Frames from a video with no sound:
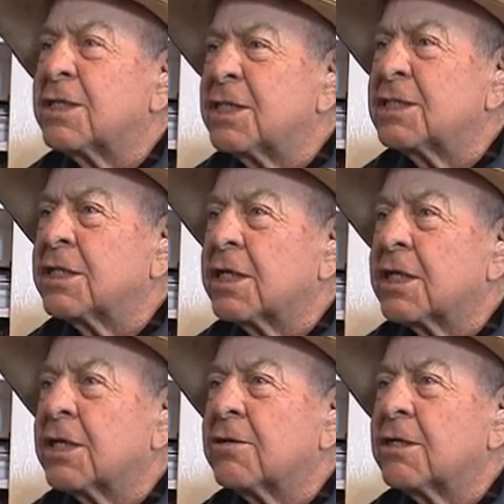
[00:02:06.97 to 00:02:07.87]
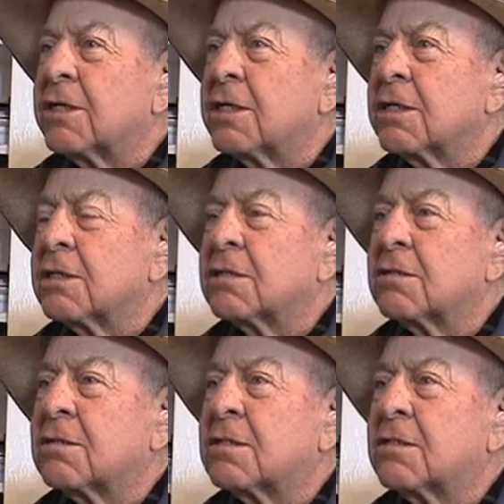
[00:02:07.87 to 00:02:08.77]
Teasdale. They run that
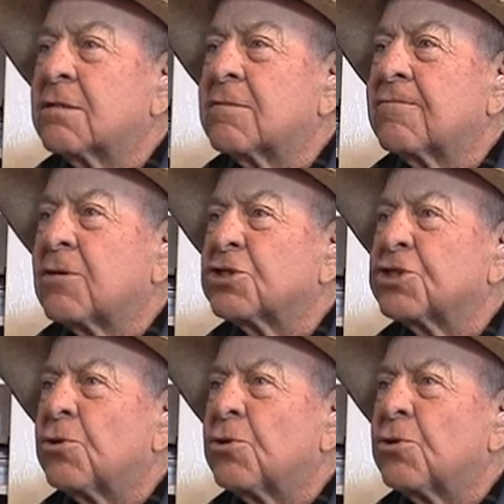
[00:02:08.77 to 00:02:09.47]
first